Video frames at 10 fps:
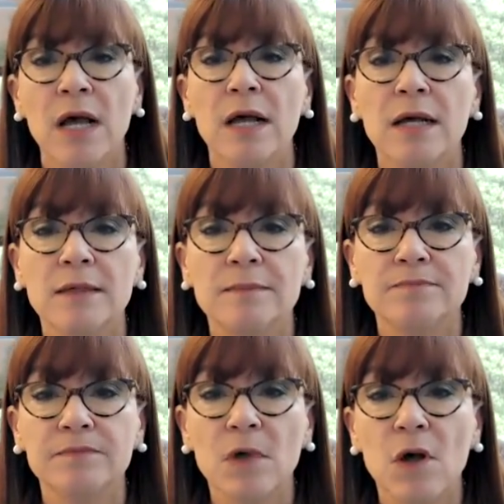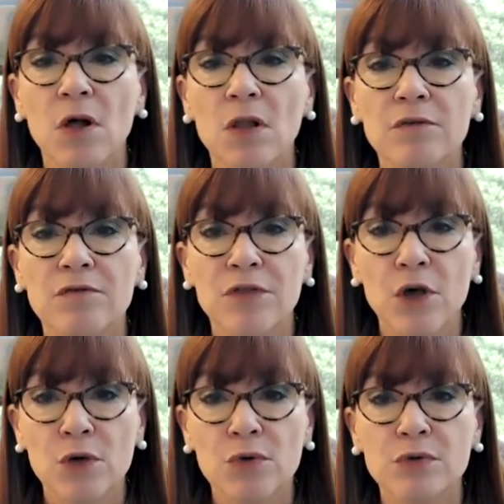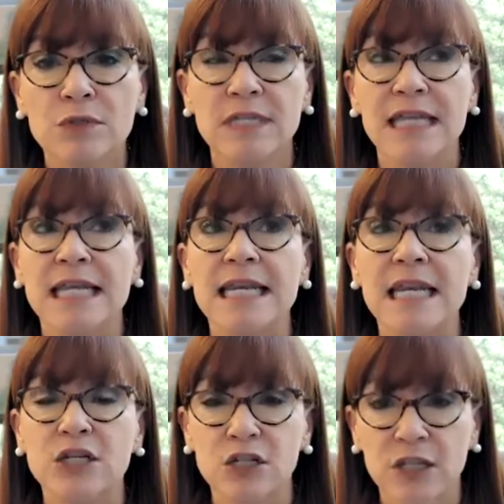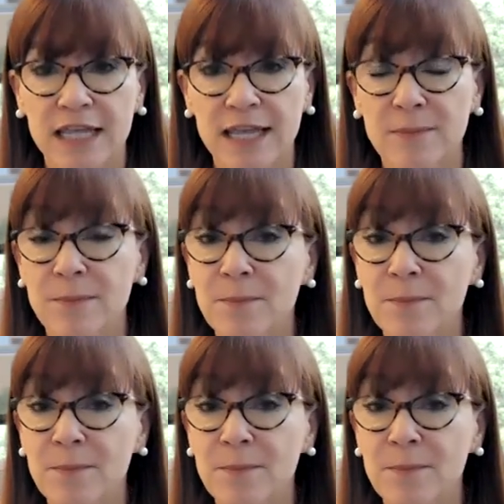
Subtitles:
all of those initially.